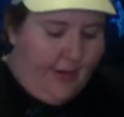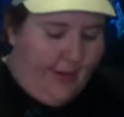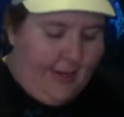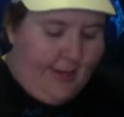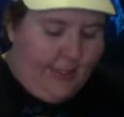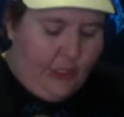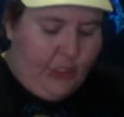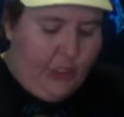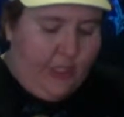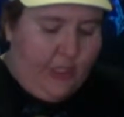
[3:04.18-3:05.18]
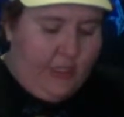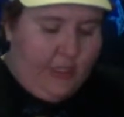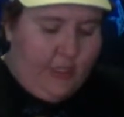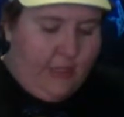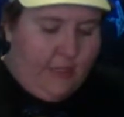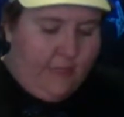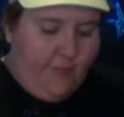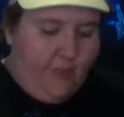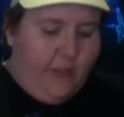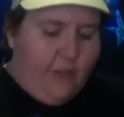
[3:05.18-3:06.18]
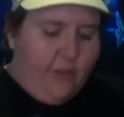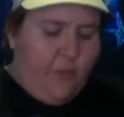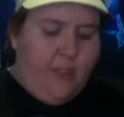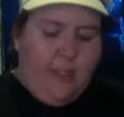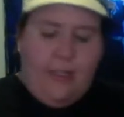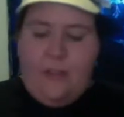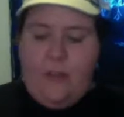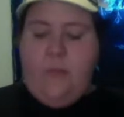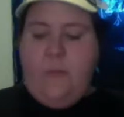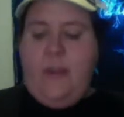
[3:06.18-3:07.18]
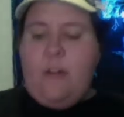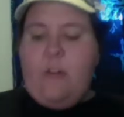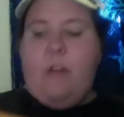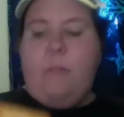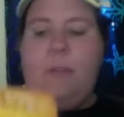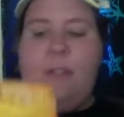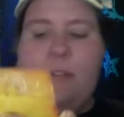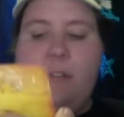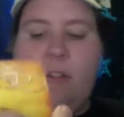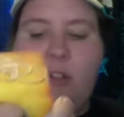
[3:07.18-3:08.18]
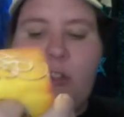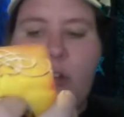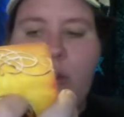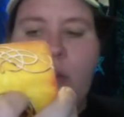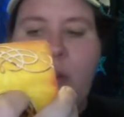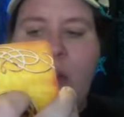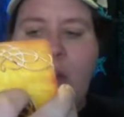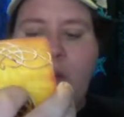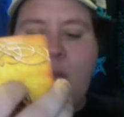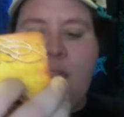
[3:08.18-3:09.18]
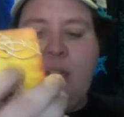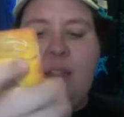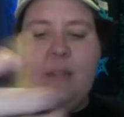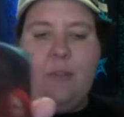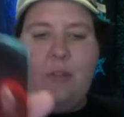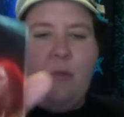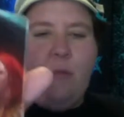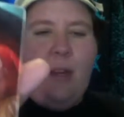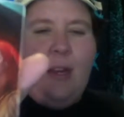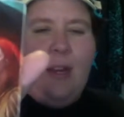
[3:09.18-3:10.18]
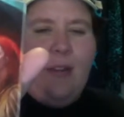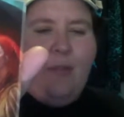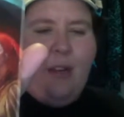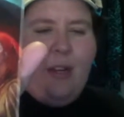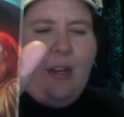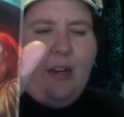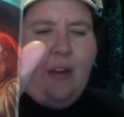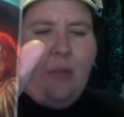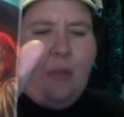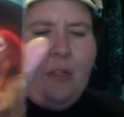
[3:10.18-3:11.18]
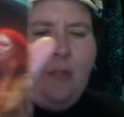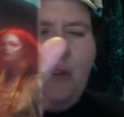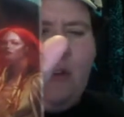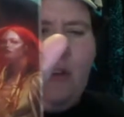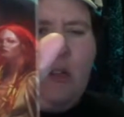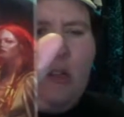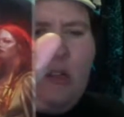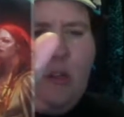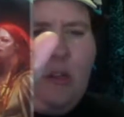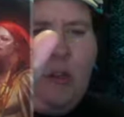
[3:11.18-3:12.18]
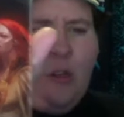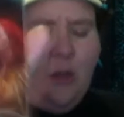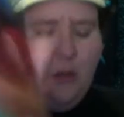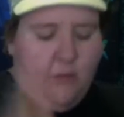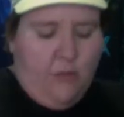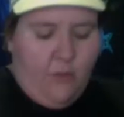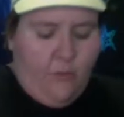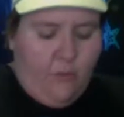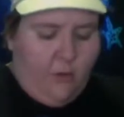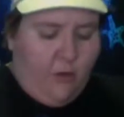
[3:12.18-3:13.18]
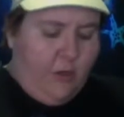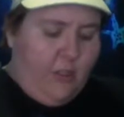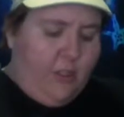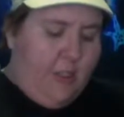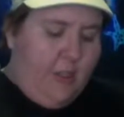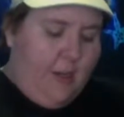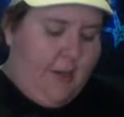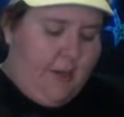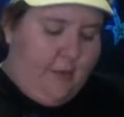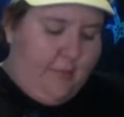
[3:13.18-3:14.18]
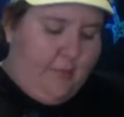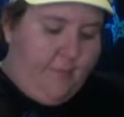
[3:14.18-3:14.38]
It's just, here's one that I know will be a crowd pleaser to show, with the exception of the red hair, but that's Rhiannon, with the horse. You